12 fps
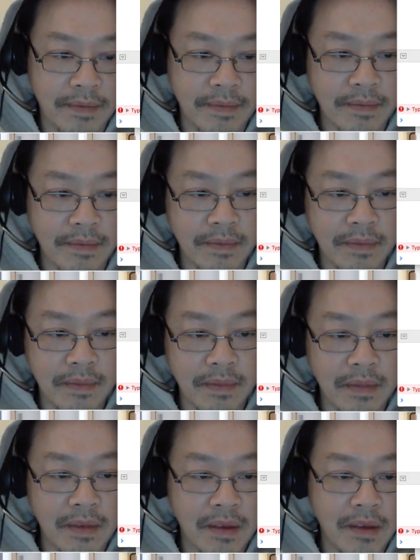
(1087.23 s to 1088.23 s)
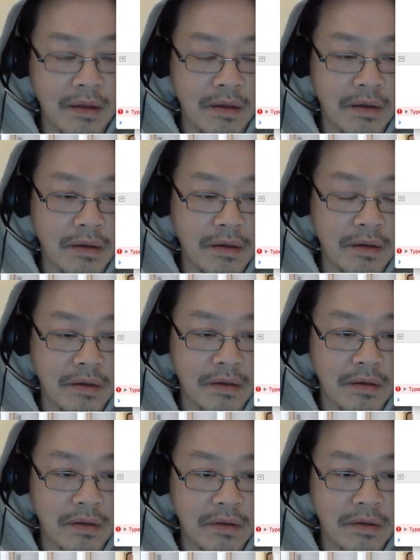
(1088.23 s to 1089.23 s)

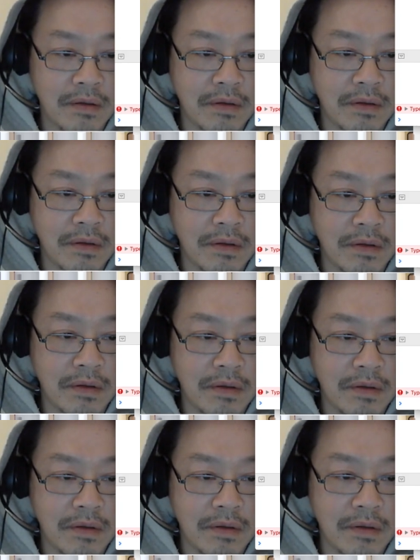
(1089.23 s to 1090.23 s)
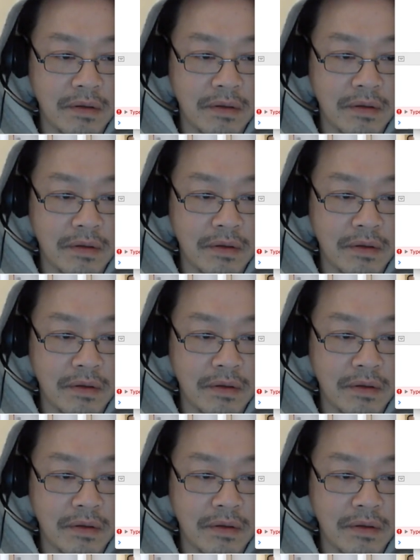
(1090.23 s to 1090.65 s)
Nobody speaks.